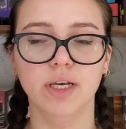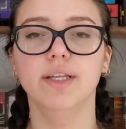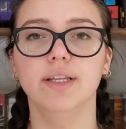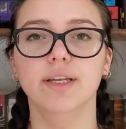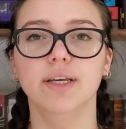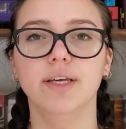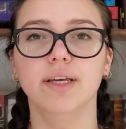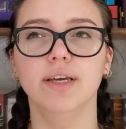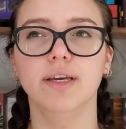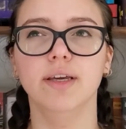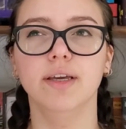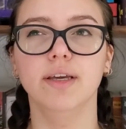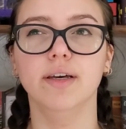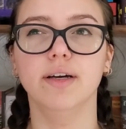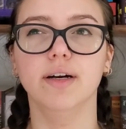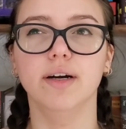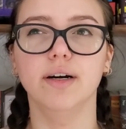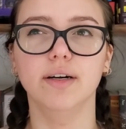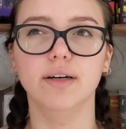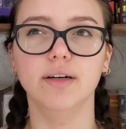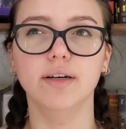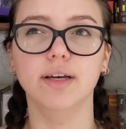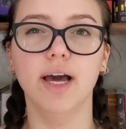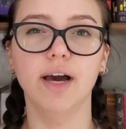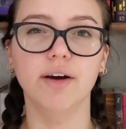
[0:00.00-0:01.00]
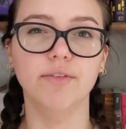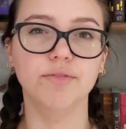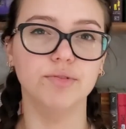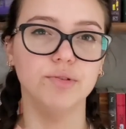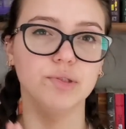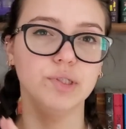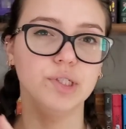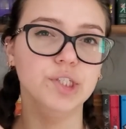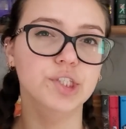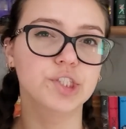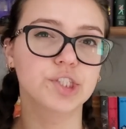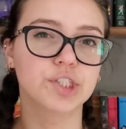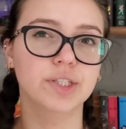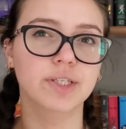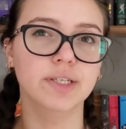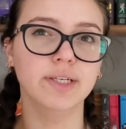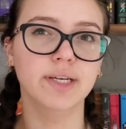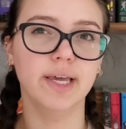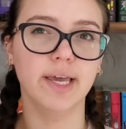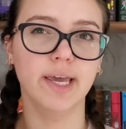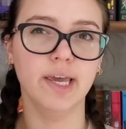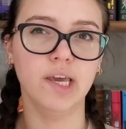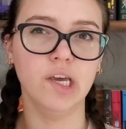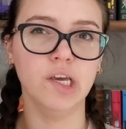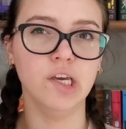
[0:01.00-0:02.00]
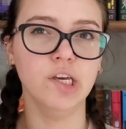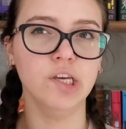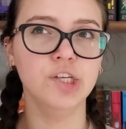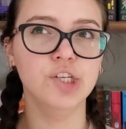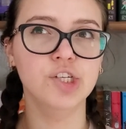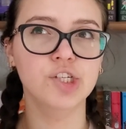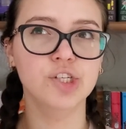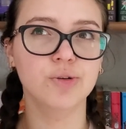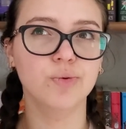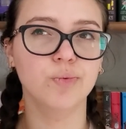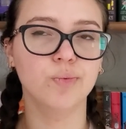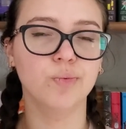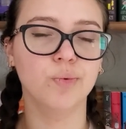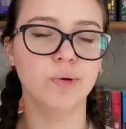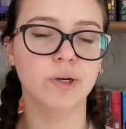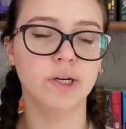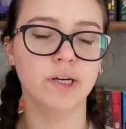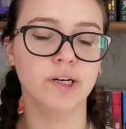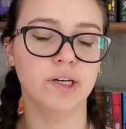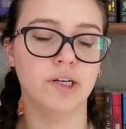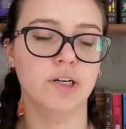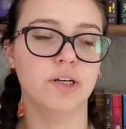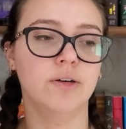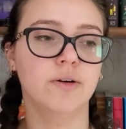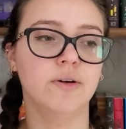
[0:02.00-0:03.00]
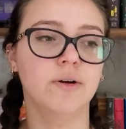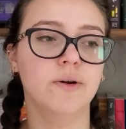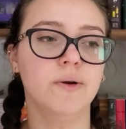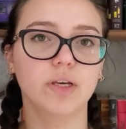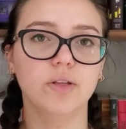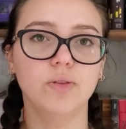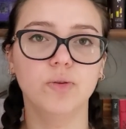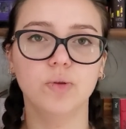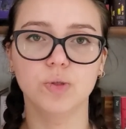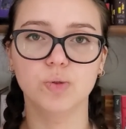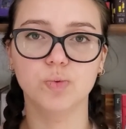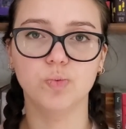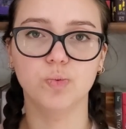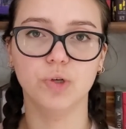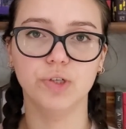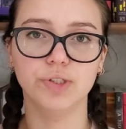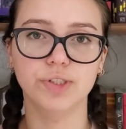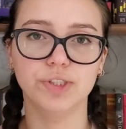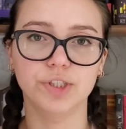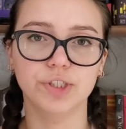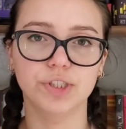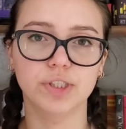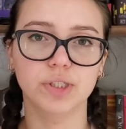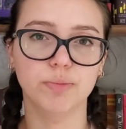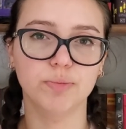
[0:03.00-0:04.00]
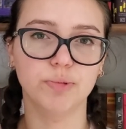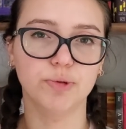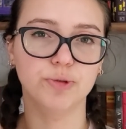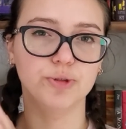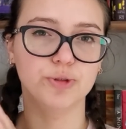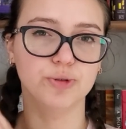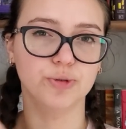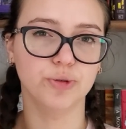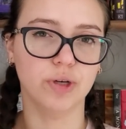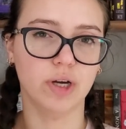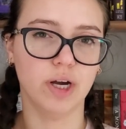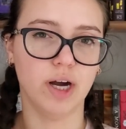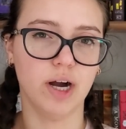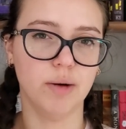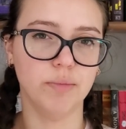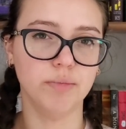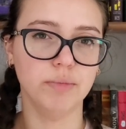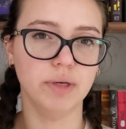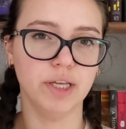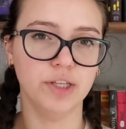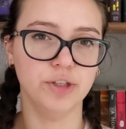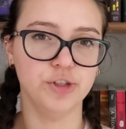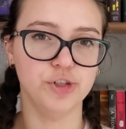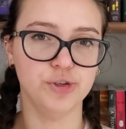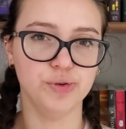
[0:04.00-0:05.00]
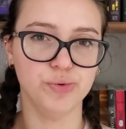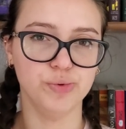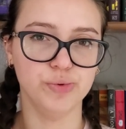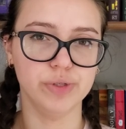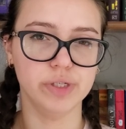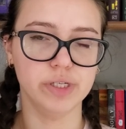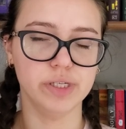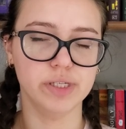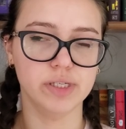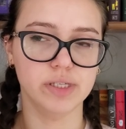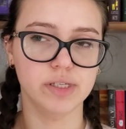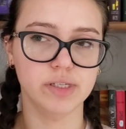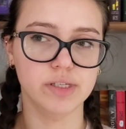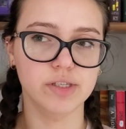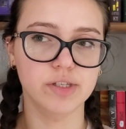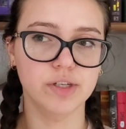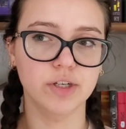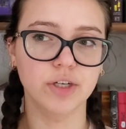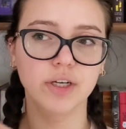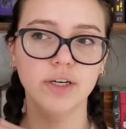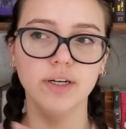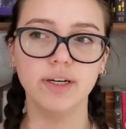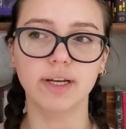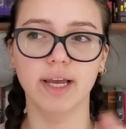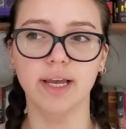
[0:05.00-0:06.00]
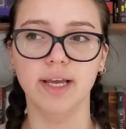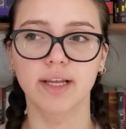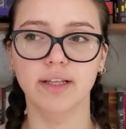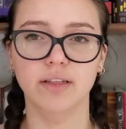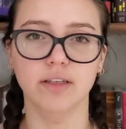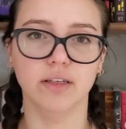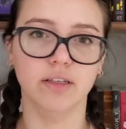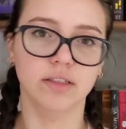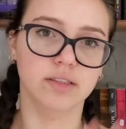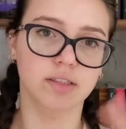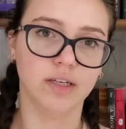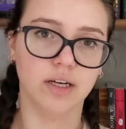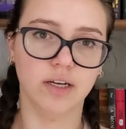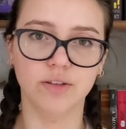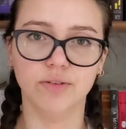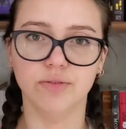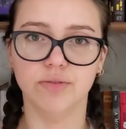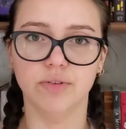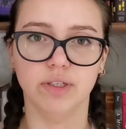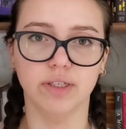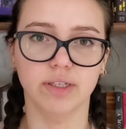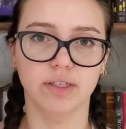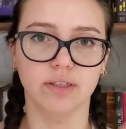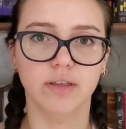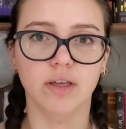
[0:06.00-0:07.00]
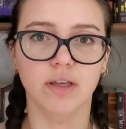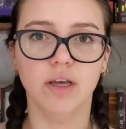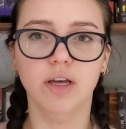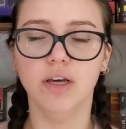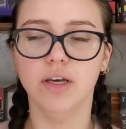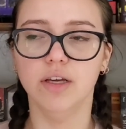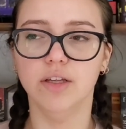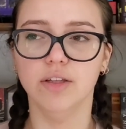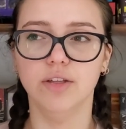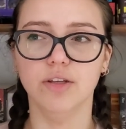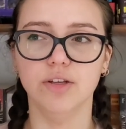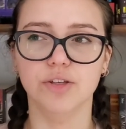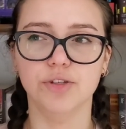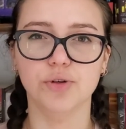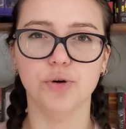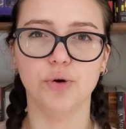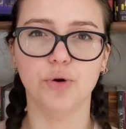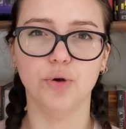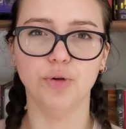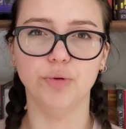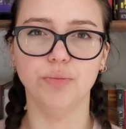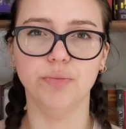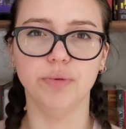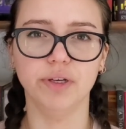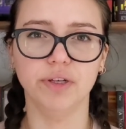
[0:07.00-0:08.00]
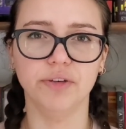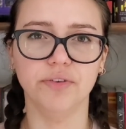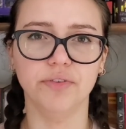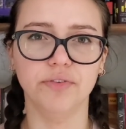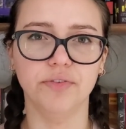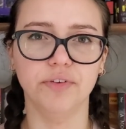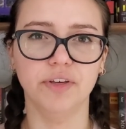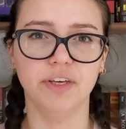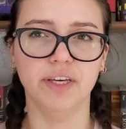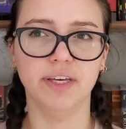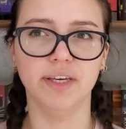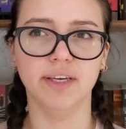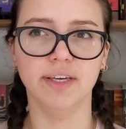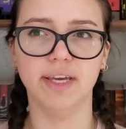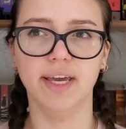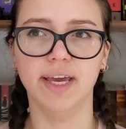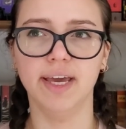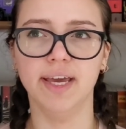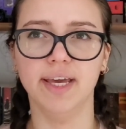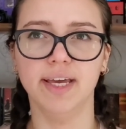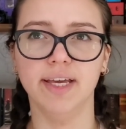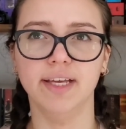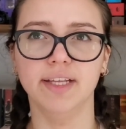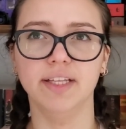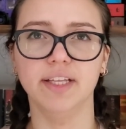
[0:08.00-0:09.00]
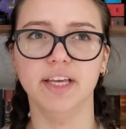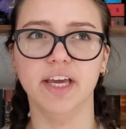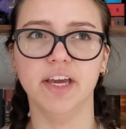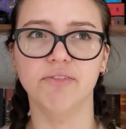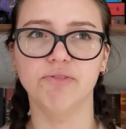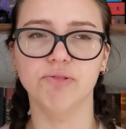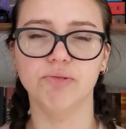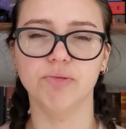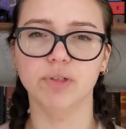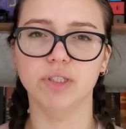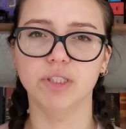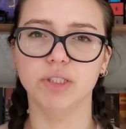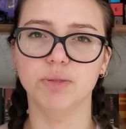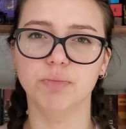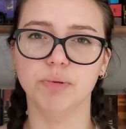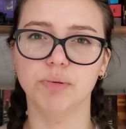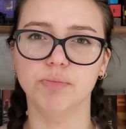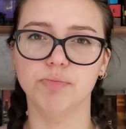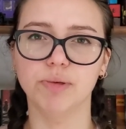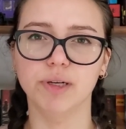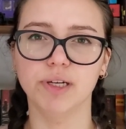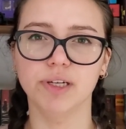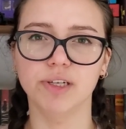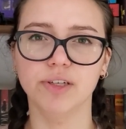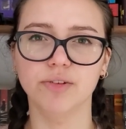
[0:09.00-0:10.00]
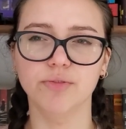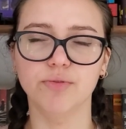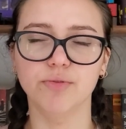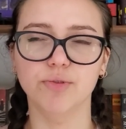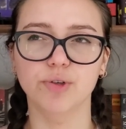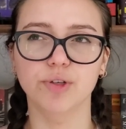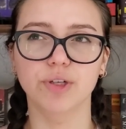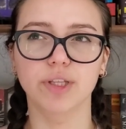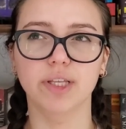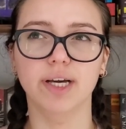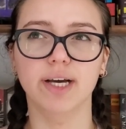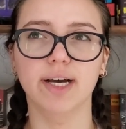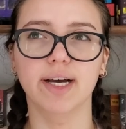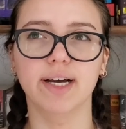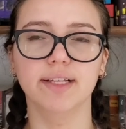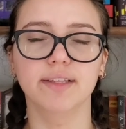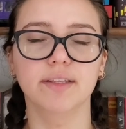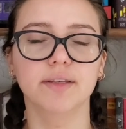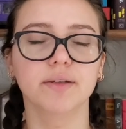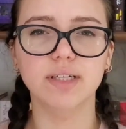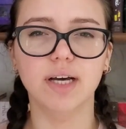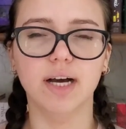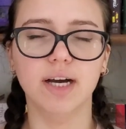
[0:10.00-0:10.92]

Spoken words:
They have reached the age where the swans are supposed to come and choose a sister, and it's kind of like this whole big thing, and everyone is preparing for that.